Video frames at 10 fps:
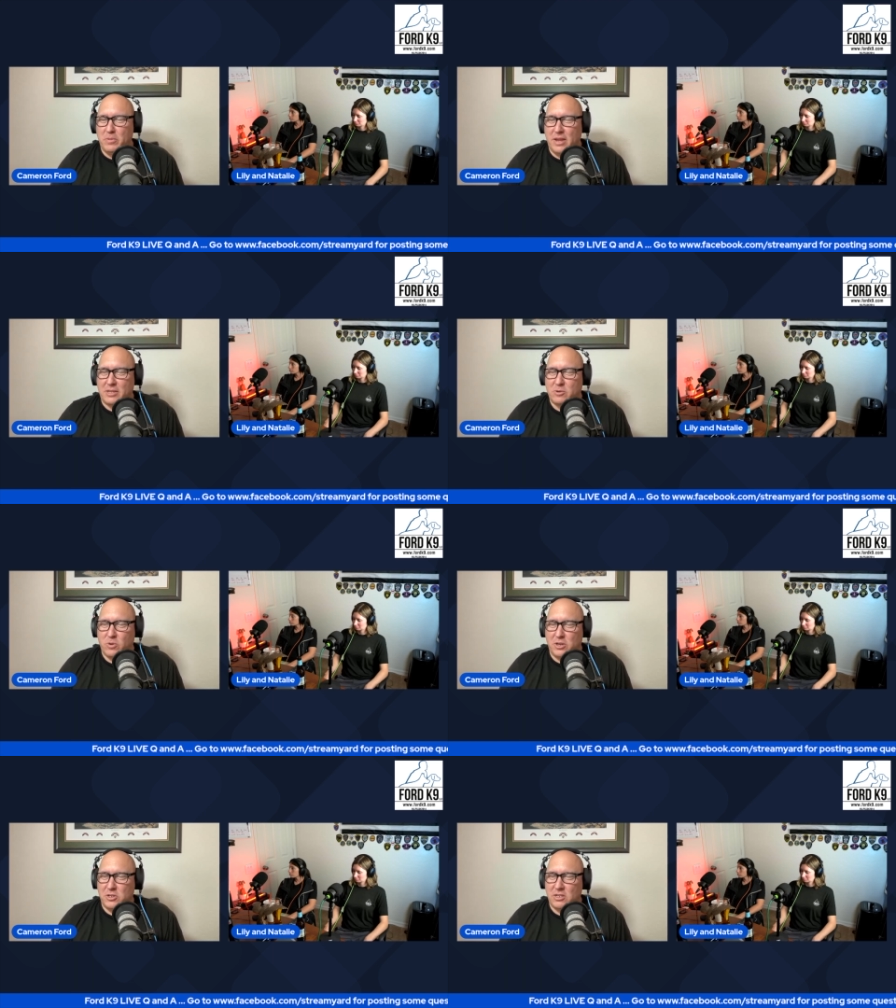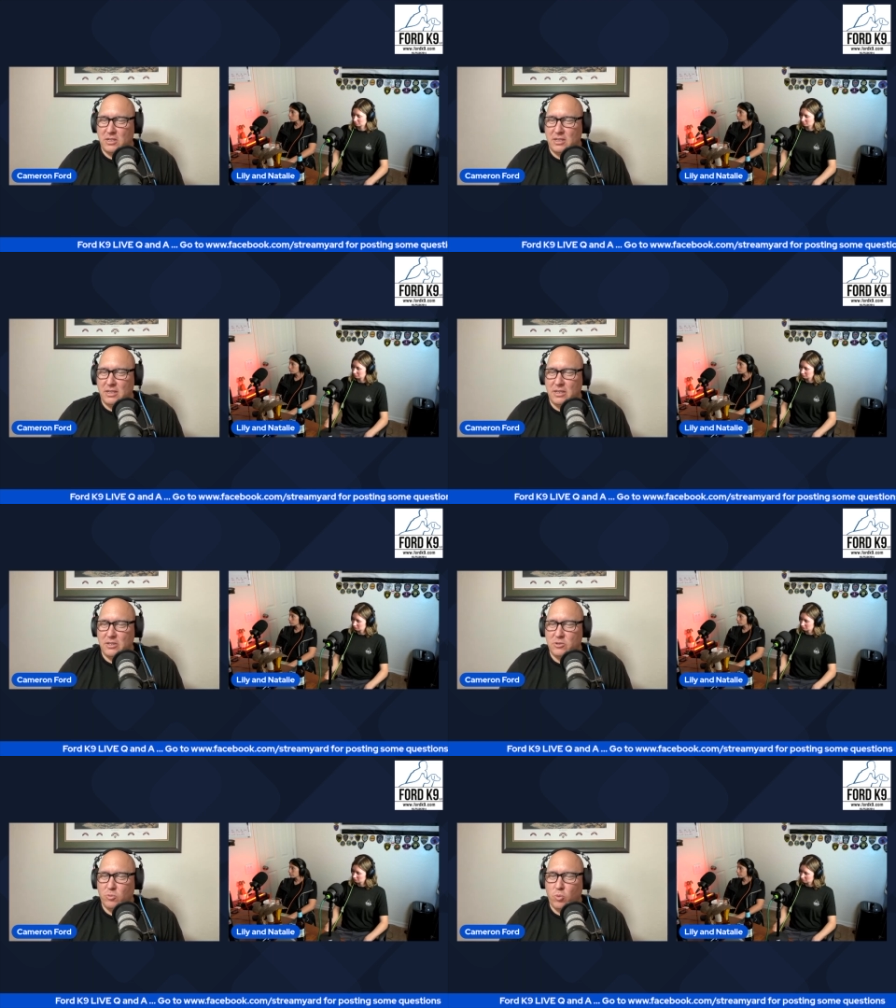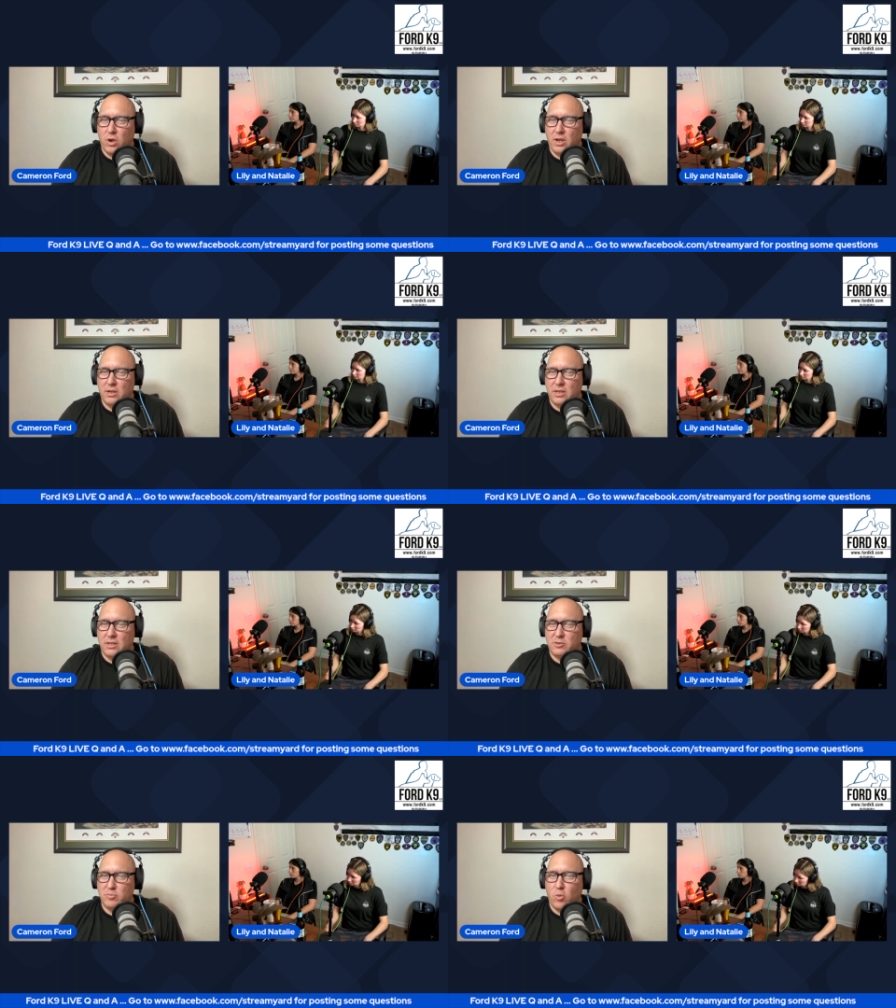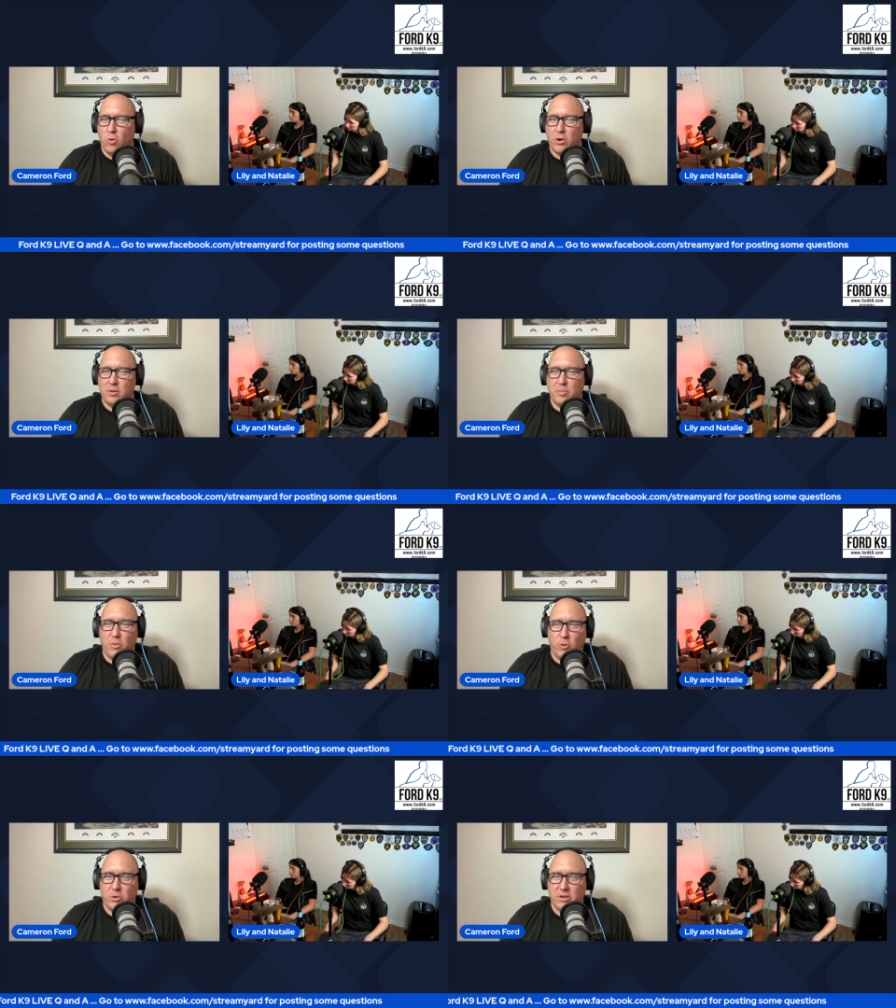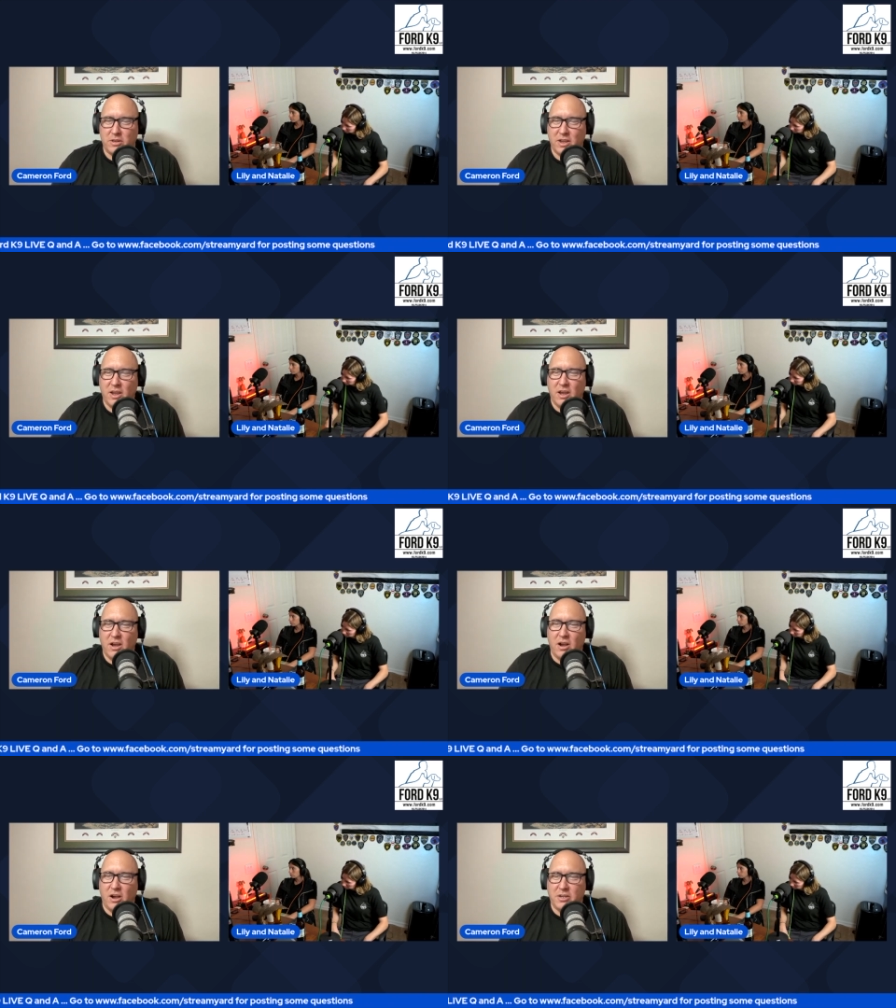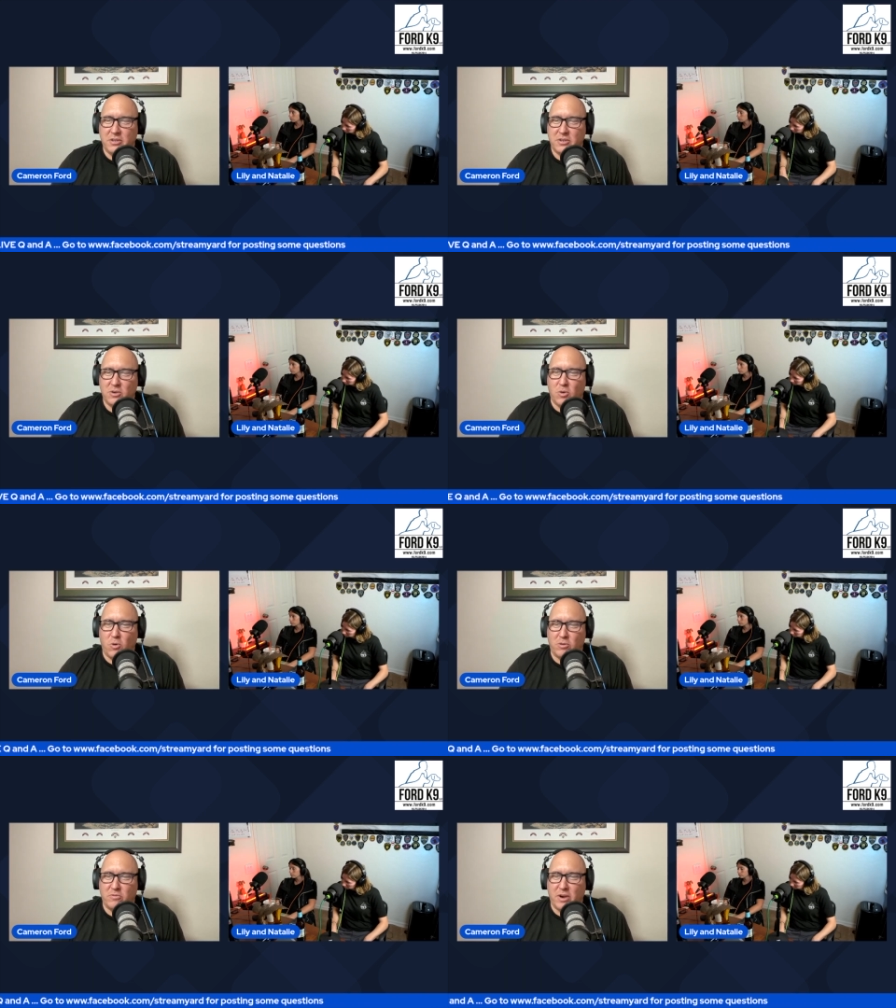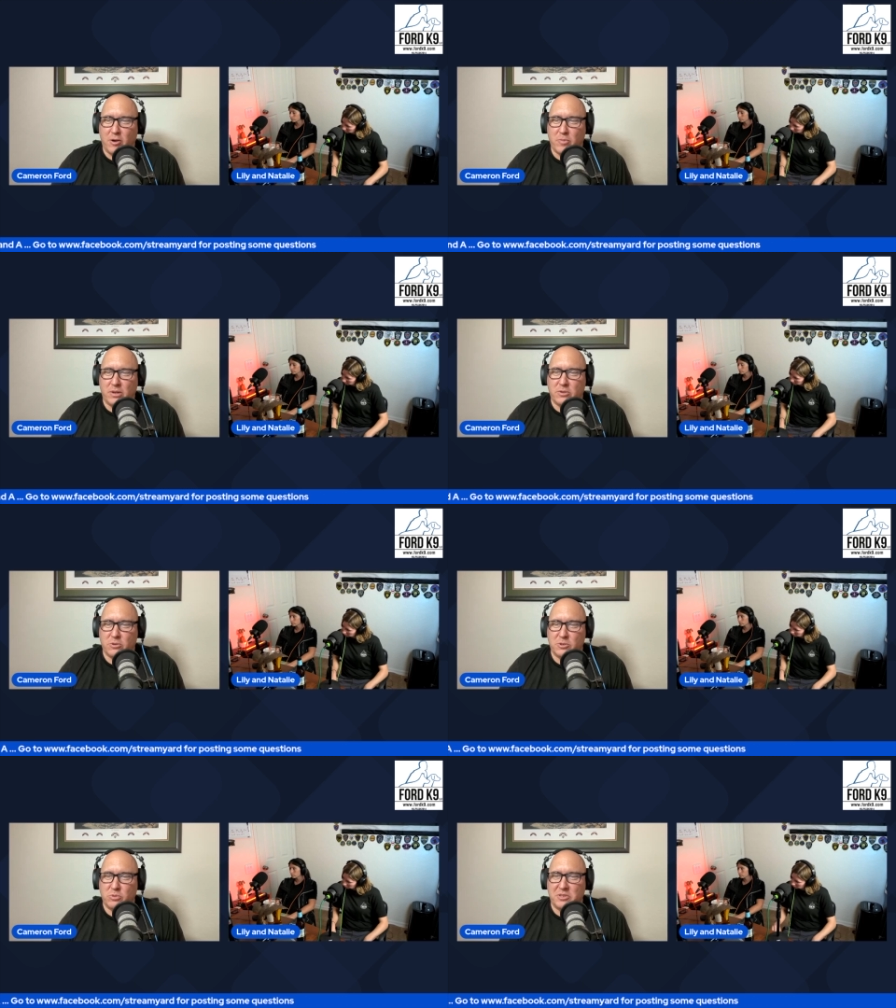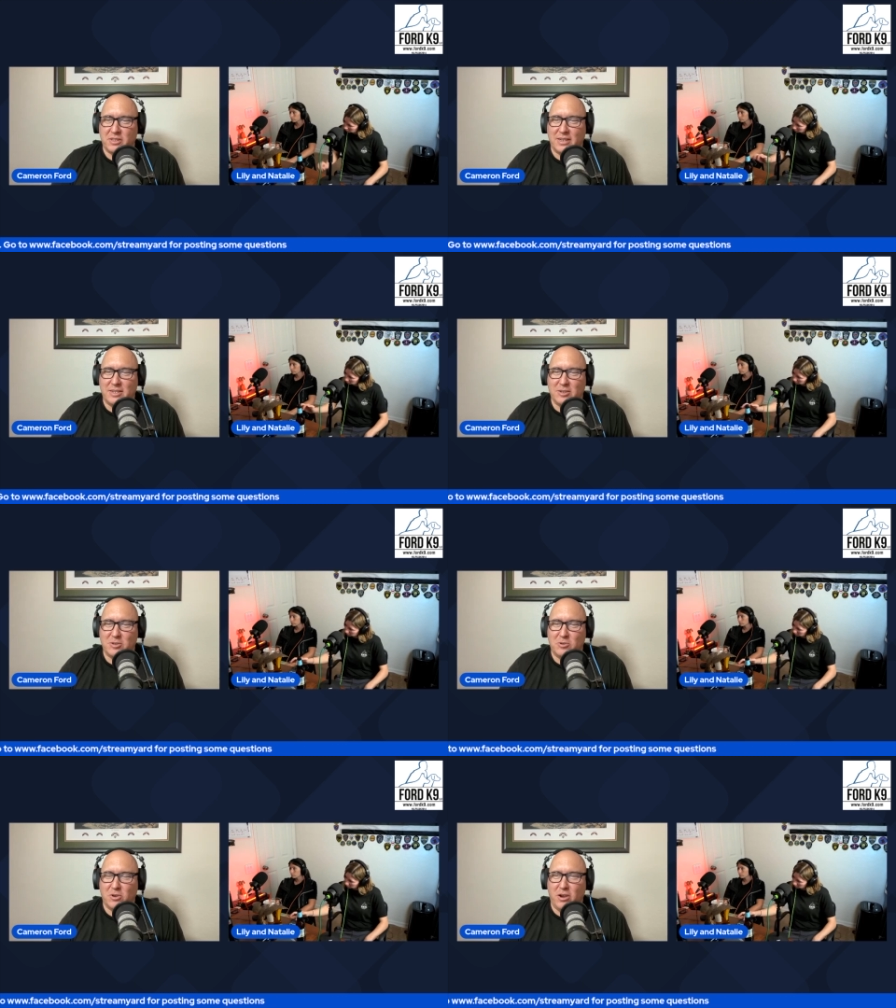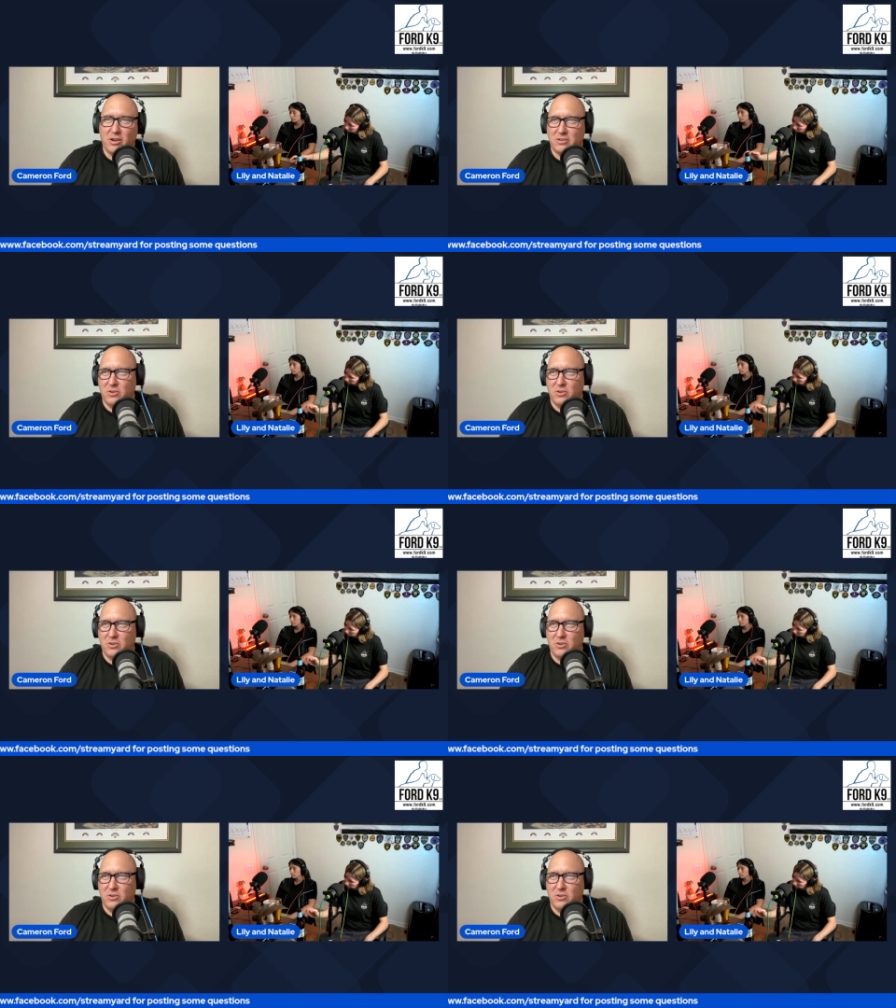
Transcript: Next question is, what is more important, hunt or environmentals when selecting a new dog?